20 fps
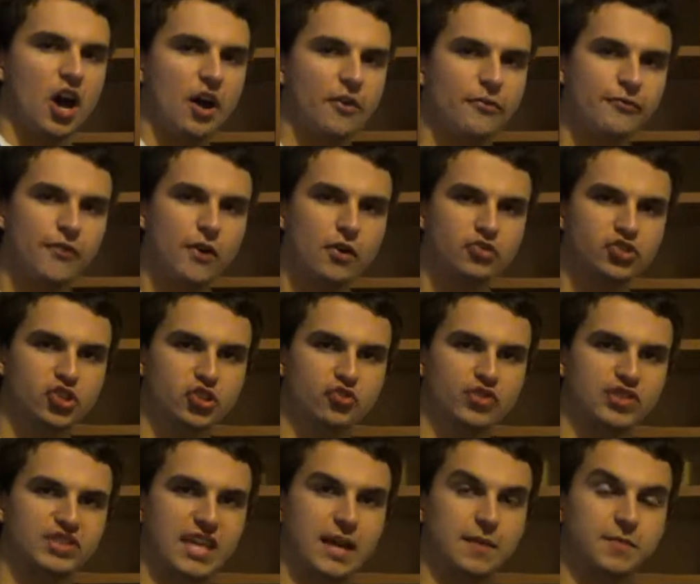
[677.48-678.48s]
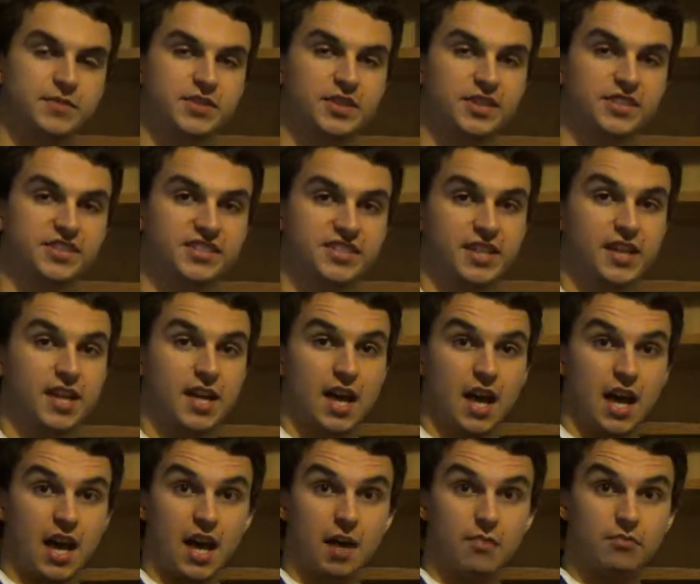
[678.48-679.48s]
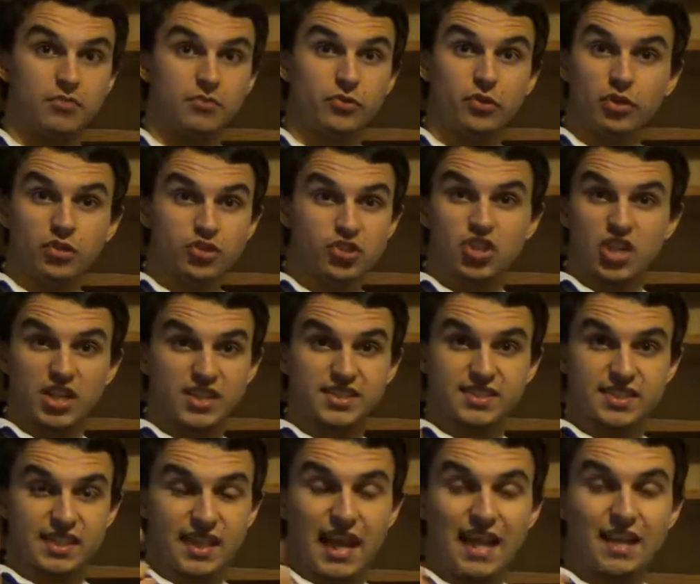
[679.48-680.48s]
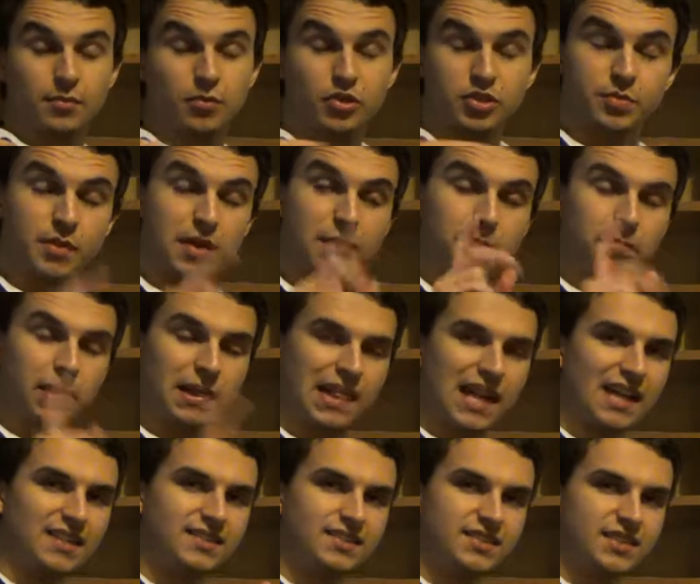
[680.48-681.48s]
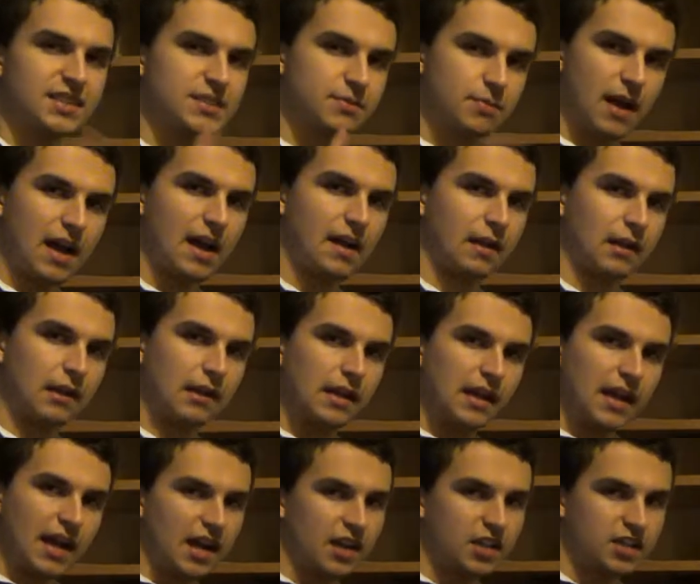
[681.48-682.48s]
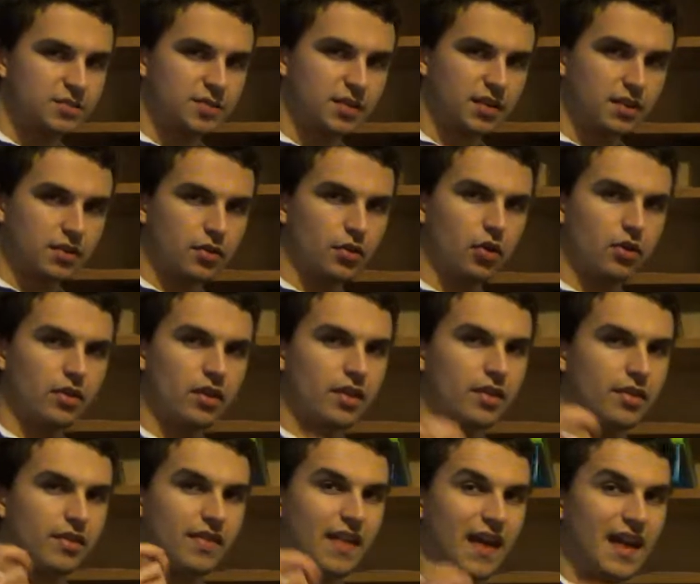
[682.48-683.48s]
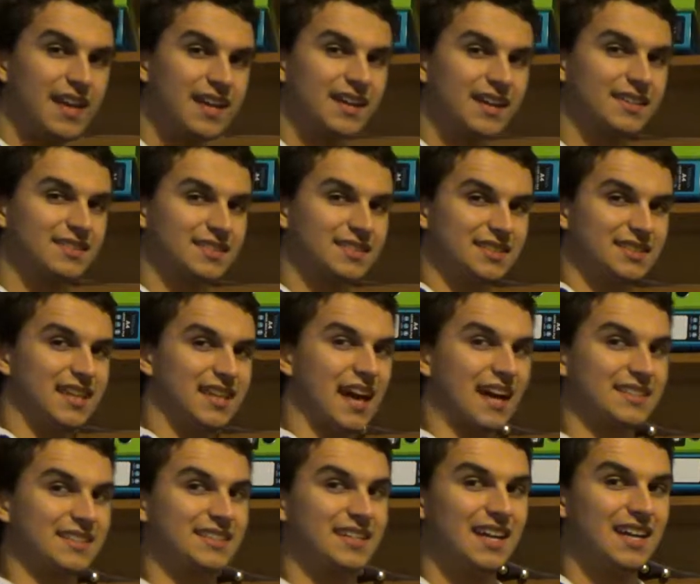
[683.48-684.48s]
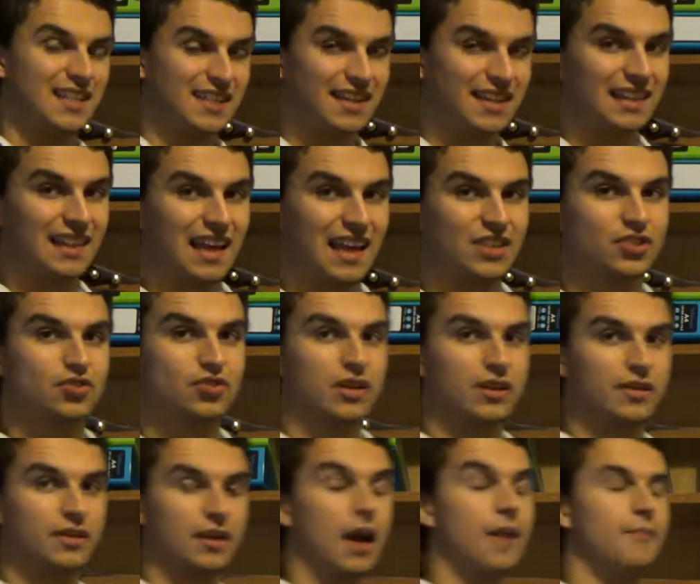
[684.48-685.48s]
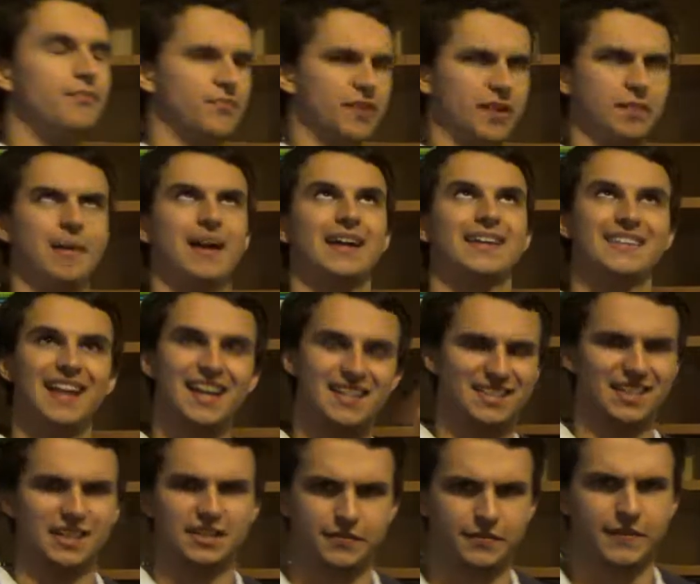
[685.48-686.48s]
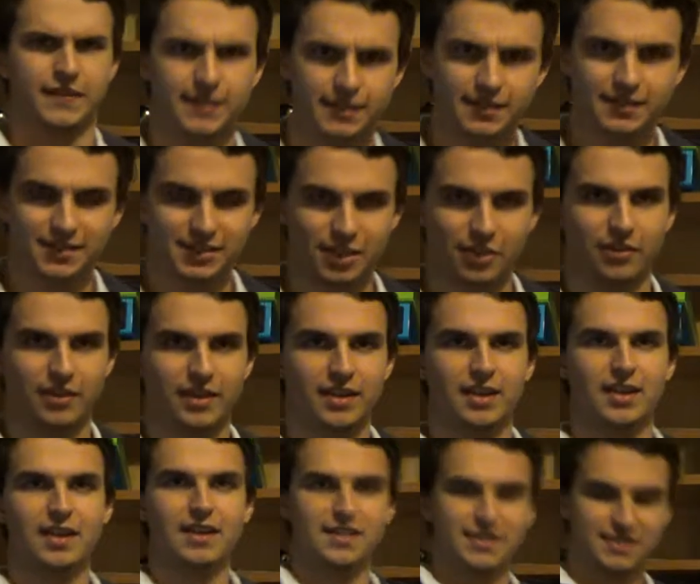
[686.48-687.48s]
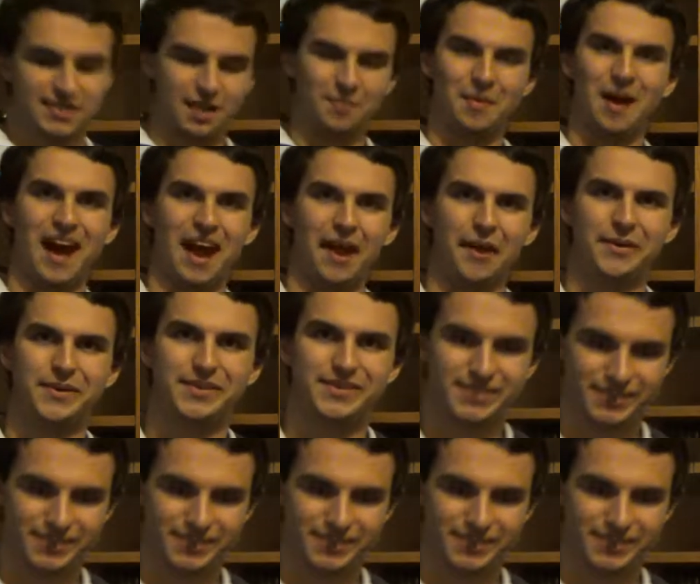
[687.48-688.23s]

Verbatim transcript: are photoreceptors, um, not just in animals, but in plants as well. And it's been thought that they can detect the electric, um, the magnetic field, sorry, somehow.